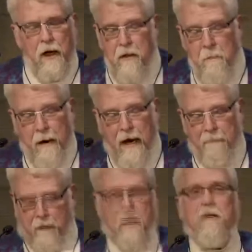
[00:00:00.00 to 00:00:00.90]
John the
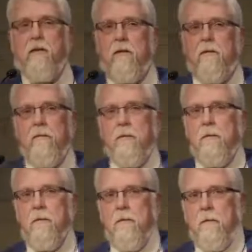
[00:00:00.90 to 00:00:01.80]
Baptist
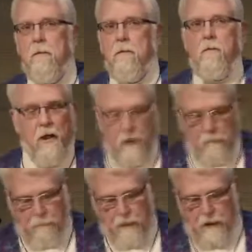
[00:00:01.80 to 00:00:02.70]
didn't